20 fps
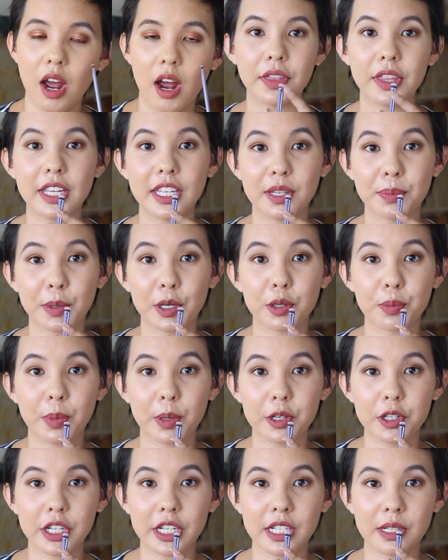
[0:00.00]
The smudge
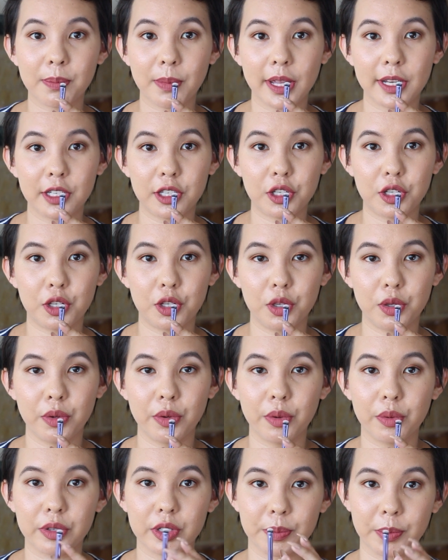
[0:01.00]
brush is meant
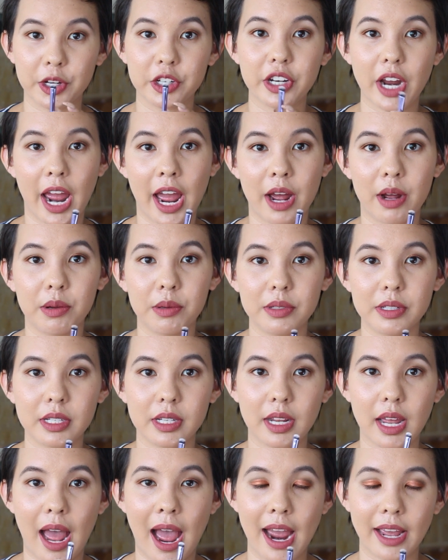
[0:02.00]
to smudge
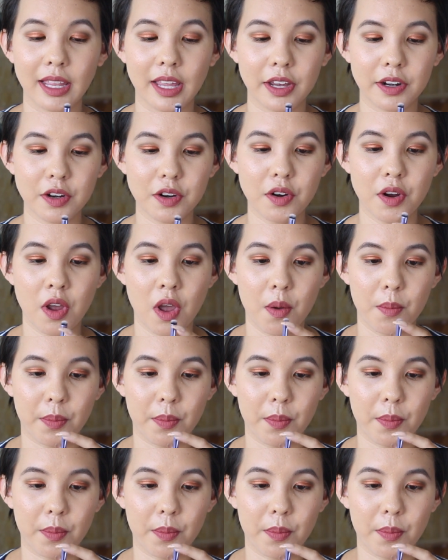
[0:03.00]
out eyeliner,